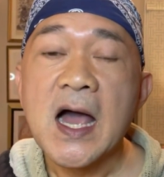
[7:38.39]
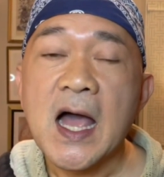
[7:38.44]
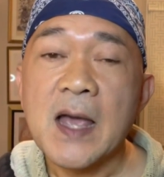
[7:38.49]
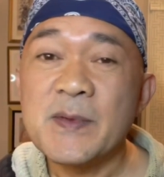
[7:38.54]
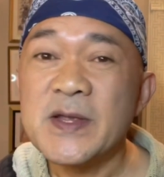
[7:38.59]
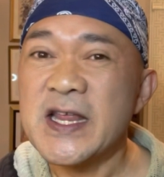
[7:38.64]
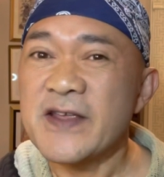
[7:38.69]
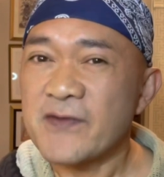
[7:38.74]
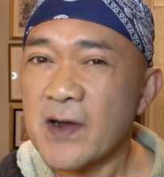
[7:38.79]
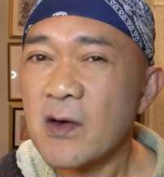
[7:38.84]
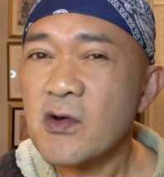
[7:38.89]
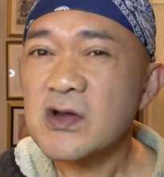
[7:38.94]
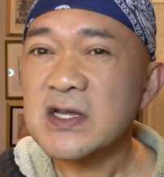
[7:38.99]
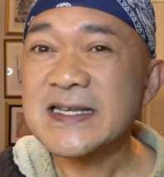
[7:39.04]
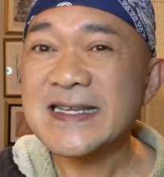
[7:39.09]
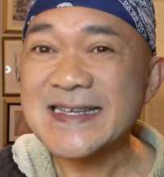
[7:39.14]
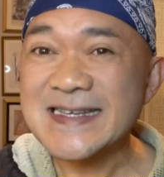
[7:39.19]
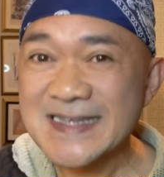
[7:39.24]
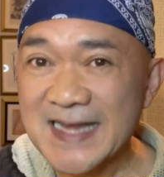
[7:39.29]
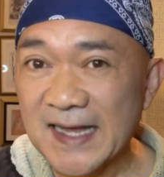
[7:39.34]
I mean, if I were a
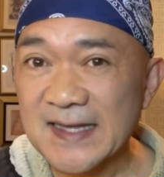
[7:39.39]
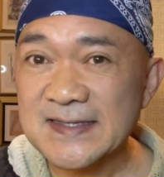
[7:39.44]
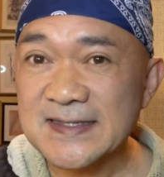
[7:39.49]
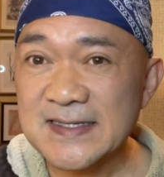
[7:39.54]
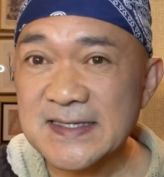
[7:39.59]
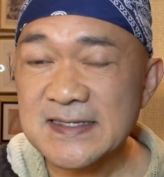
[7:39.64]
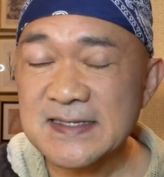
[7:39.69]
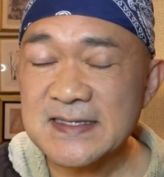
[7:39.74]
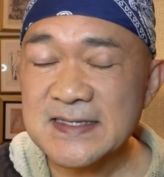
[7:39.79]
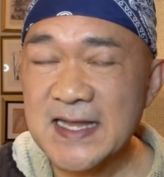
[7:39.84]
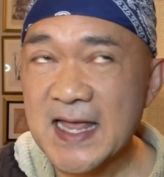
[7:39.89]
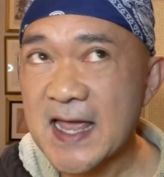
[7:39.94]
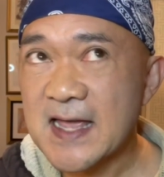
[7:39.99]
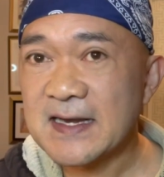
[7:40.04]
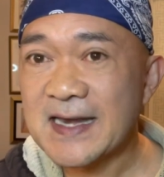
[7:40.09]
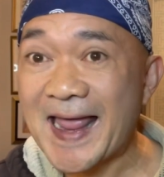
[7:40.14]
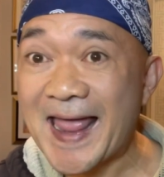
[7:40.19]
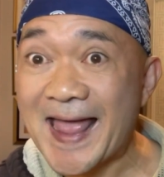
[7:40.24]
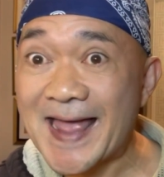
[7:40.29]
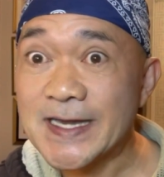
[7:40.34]
contestant
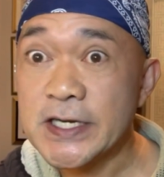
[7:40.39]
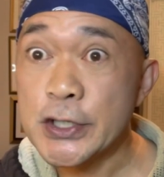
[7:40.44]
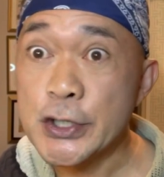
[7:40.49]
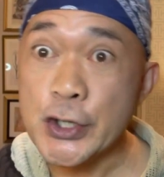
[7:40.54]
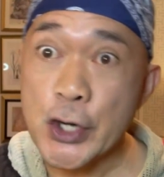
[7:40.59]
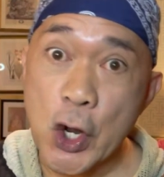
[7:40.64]
and had